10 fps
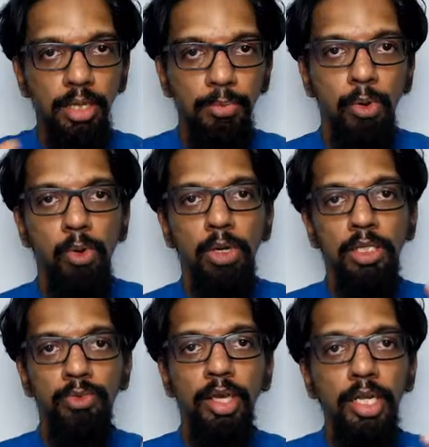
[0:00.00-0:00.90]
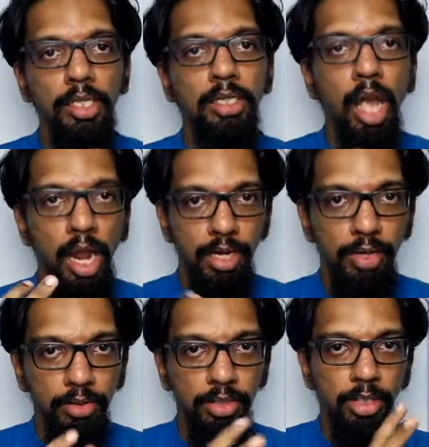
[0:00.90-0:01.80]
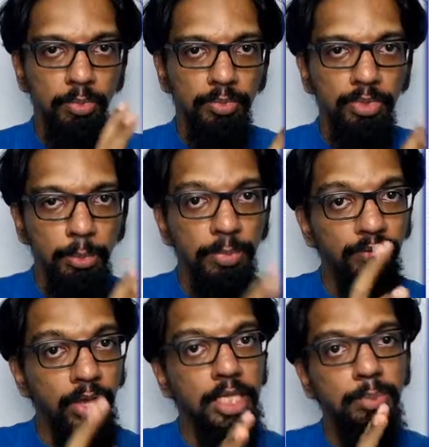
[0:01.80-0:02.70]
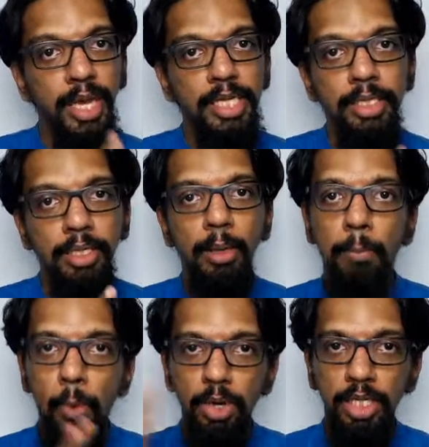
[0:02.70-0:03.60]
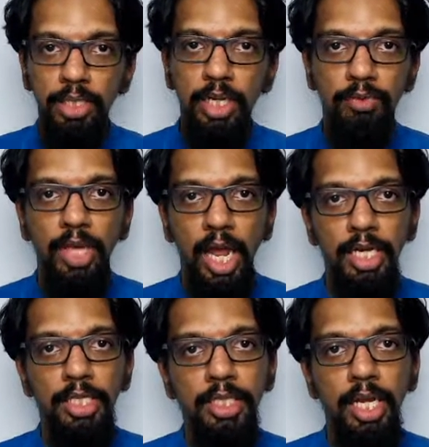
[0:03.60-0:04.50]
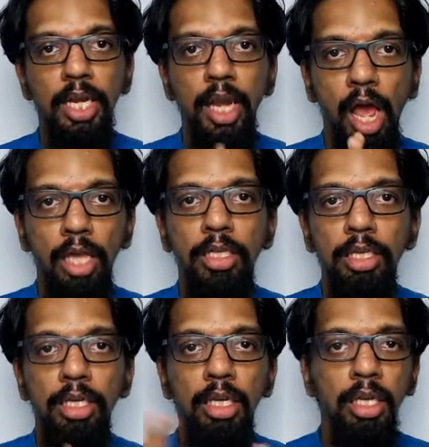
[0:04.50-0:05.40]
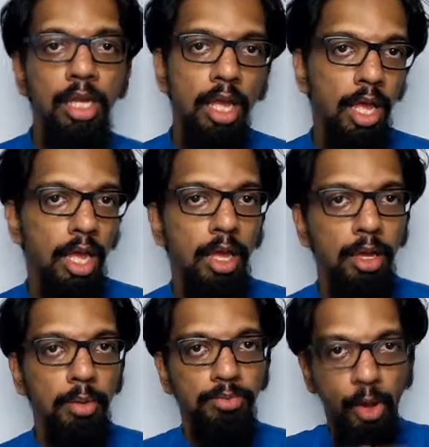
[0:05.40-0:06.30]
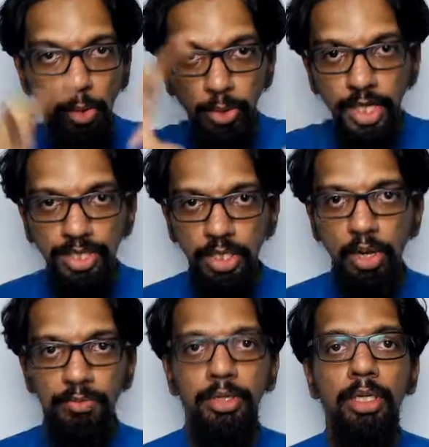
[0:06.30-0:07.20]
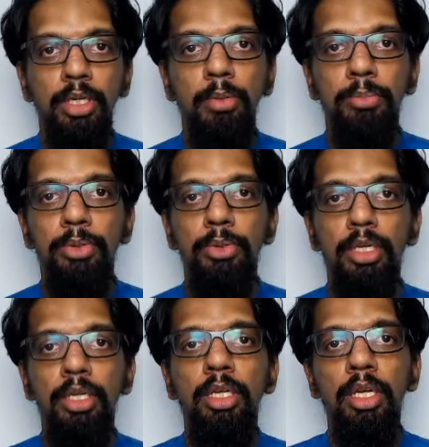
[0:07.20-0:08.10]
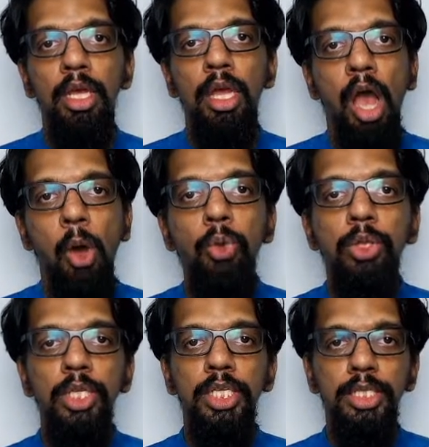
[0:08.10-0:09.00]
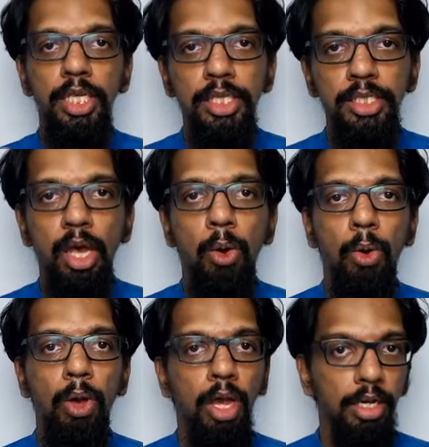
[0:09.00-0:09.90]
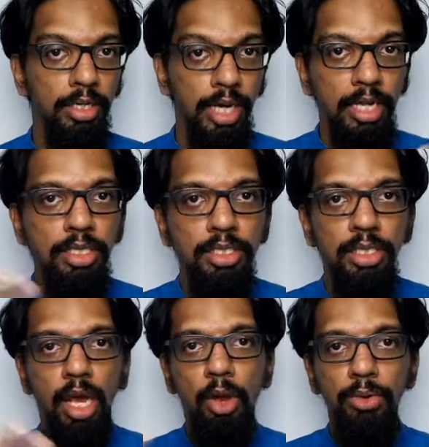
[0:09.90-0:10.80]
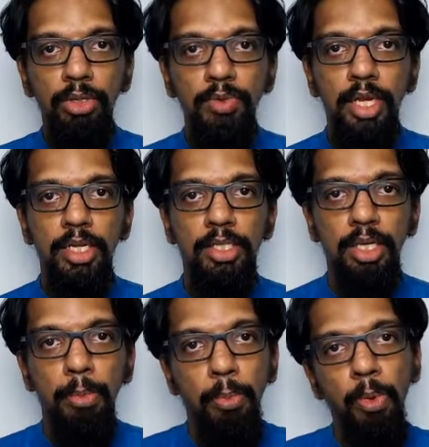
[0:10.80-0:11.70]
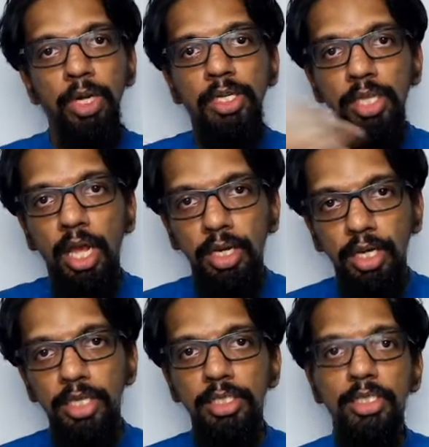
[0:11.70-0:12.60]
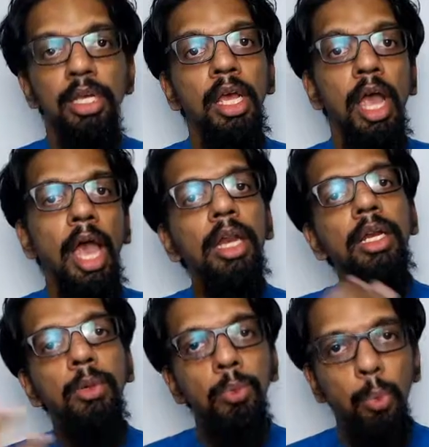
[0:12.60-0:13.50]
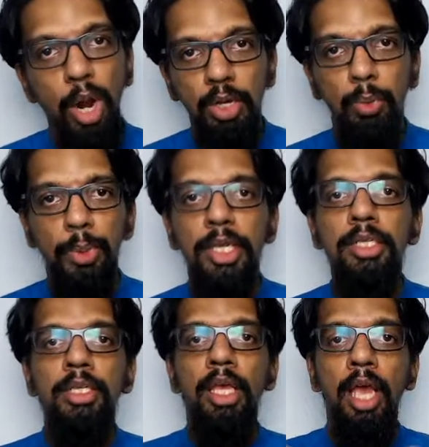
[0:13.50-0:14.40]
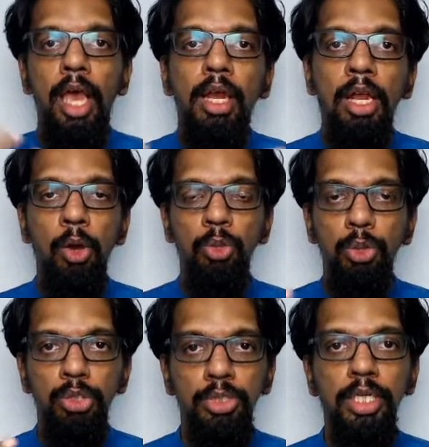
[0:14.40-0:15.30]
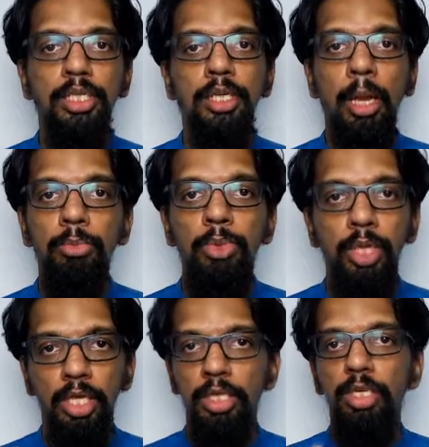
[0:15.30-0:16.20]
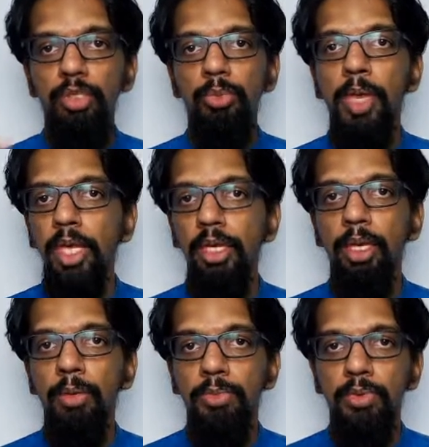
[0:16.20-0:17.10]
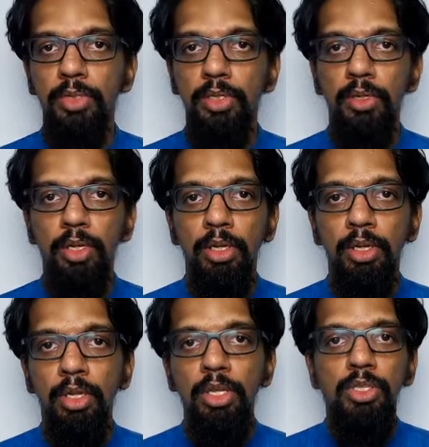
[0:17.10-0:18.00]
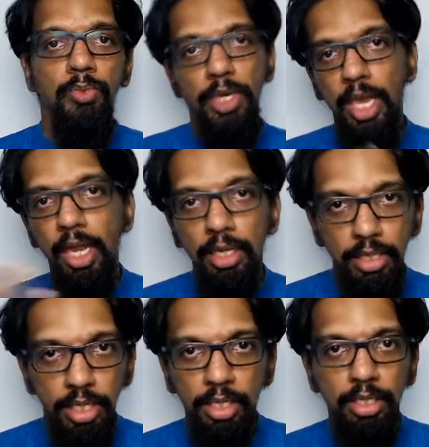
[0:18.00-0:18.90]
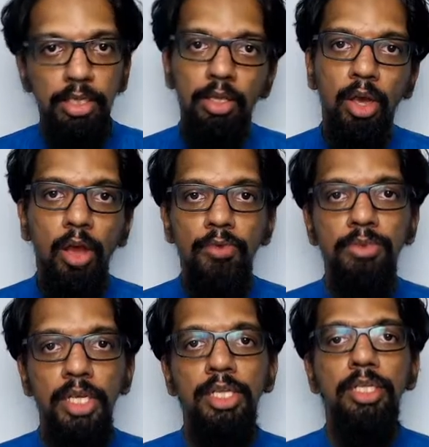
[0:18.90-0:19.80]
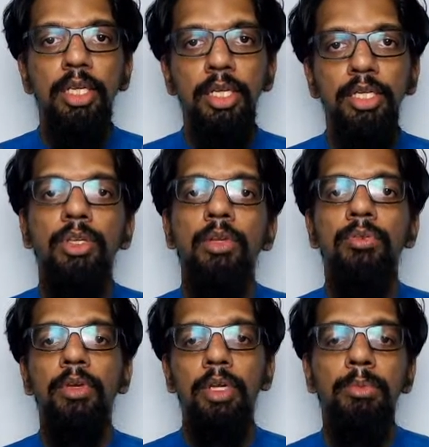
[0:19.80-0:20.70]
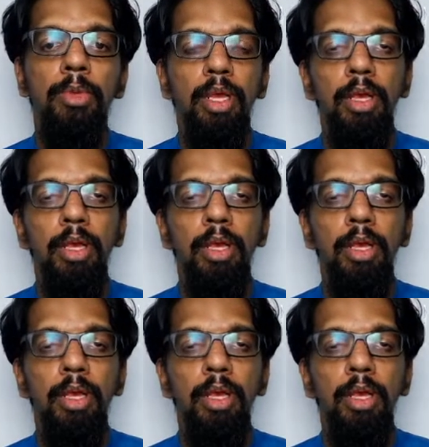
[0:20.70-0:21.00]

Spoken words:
components, the various basic components that we understand are the foundation of a computer, how these things are arranged, how the various components are arranged, and in what ways, and how those things come together to make a computer. So we can think of this in a sort of a